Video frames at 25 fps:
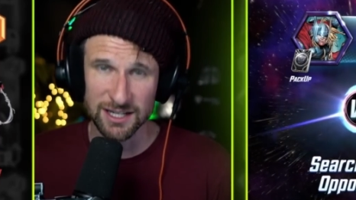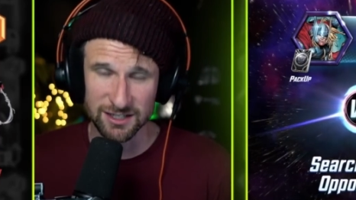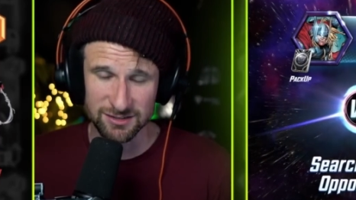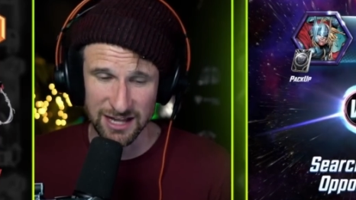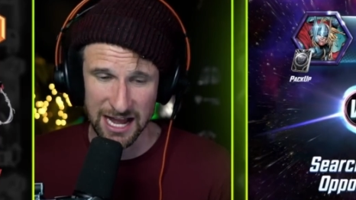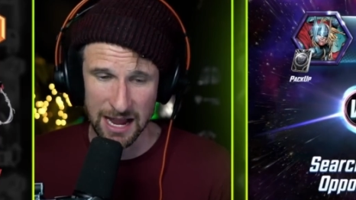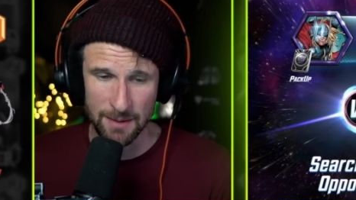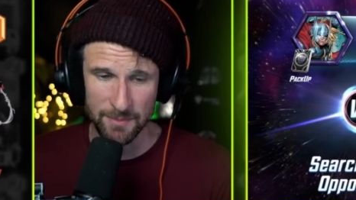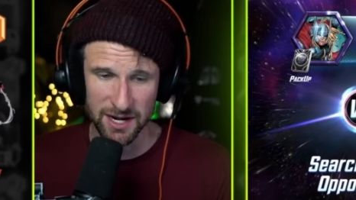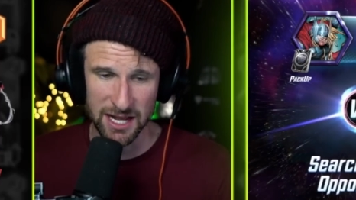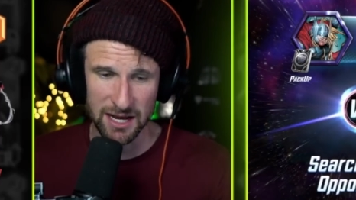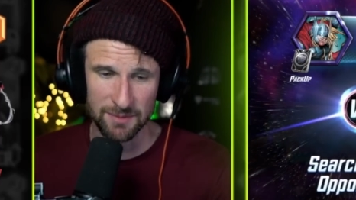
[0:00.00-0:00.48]

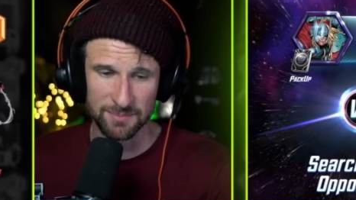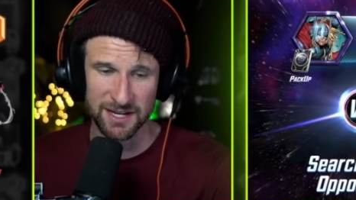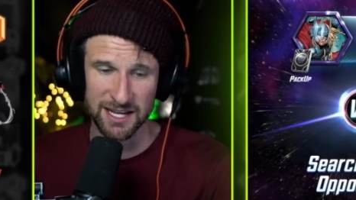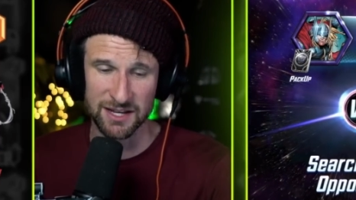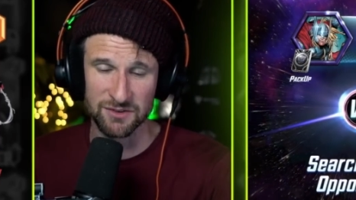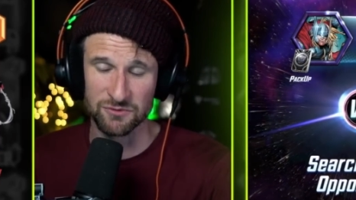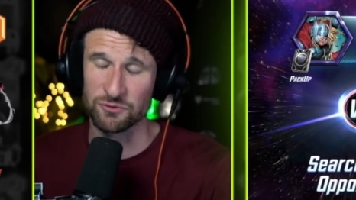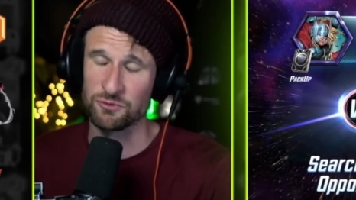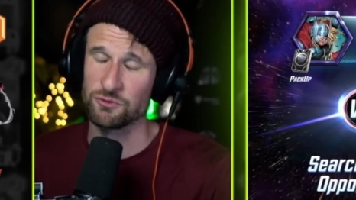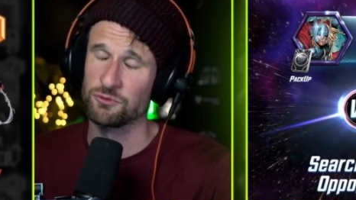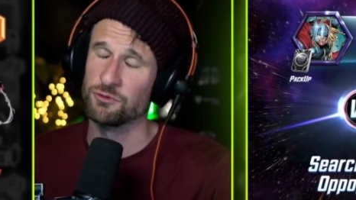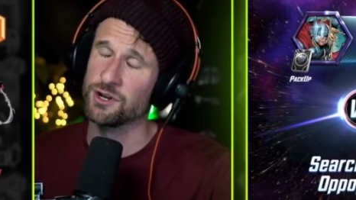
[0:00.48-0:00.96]
climbing up,
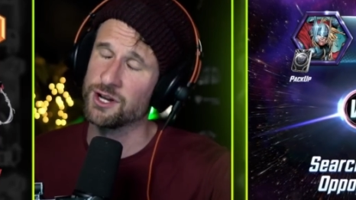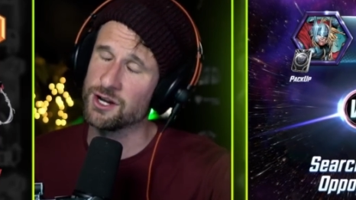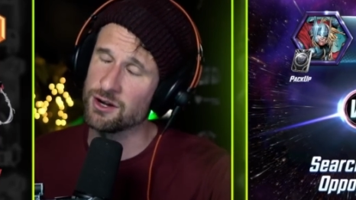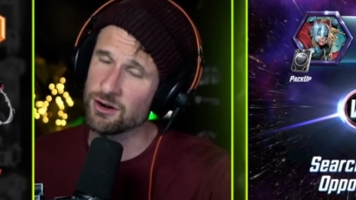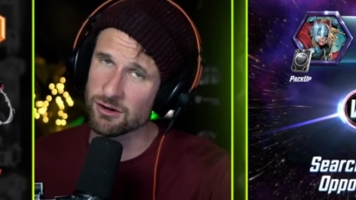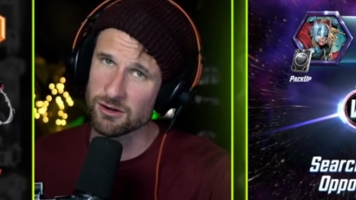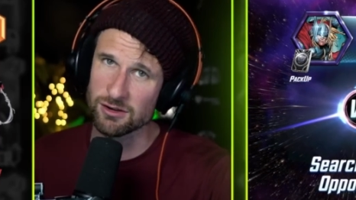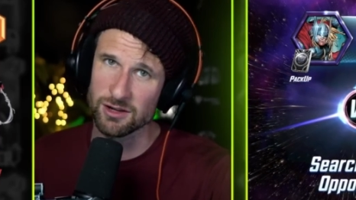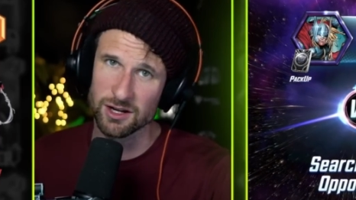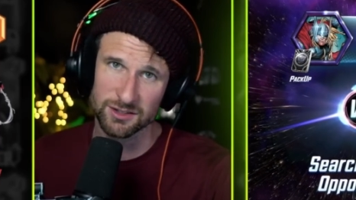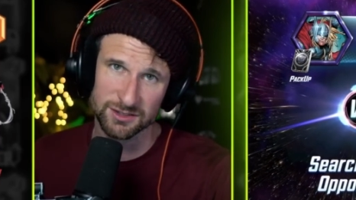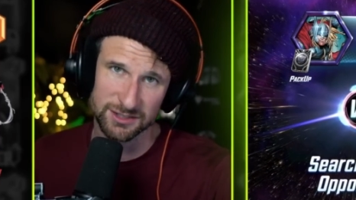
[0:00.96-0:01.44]
getting real
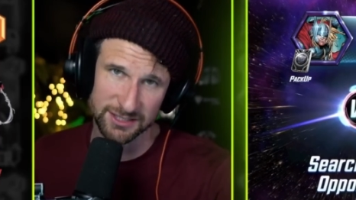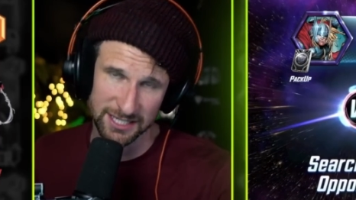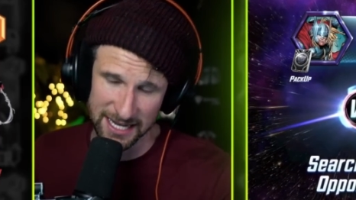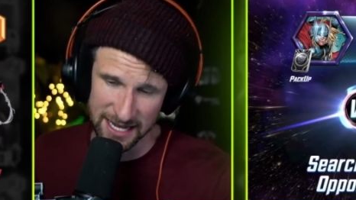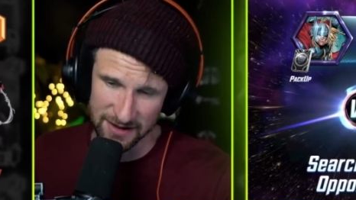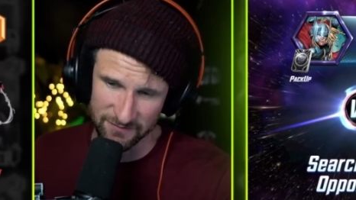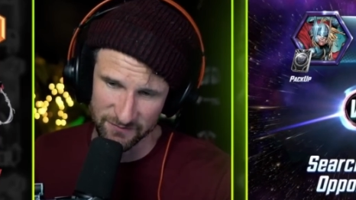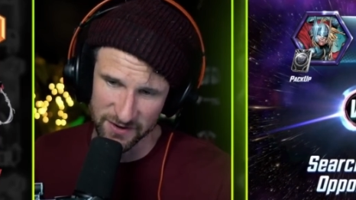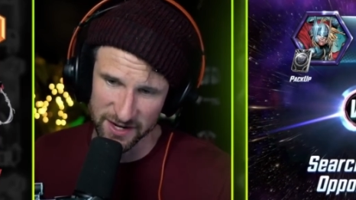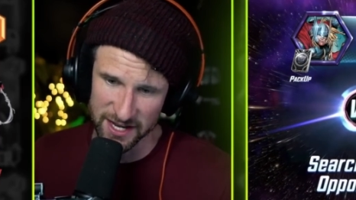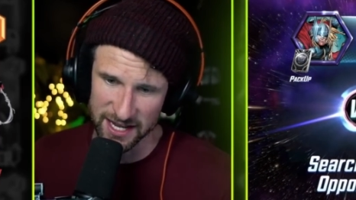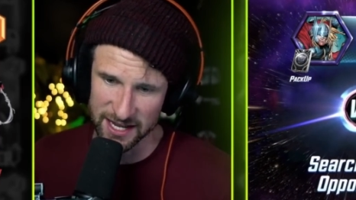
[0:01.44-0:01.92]
close to
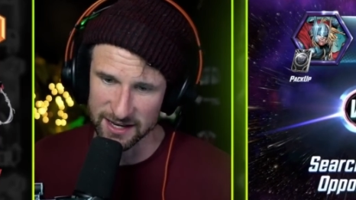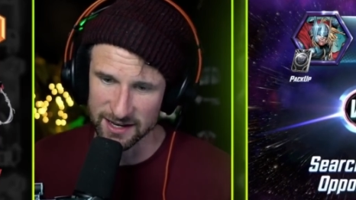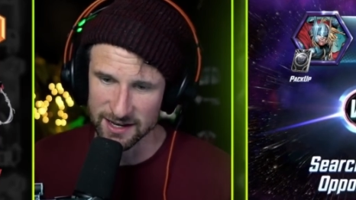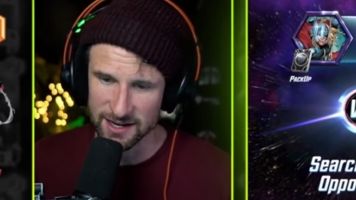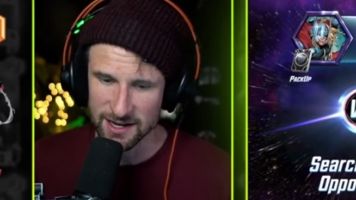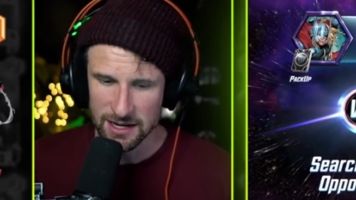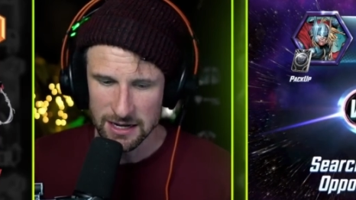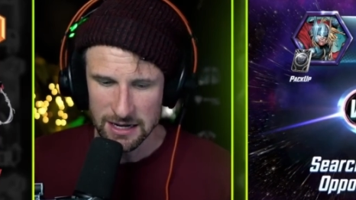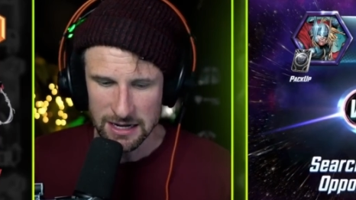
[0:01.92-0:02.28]
infinite.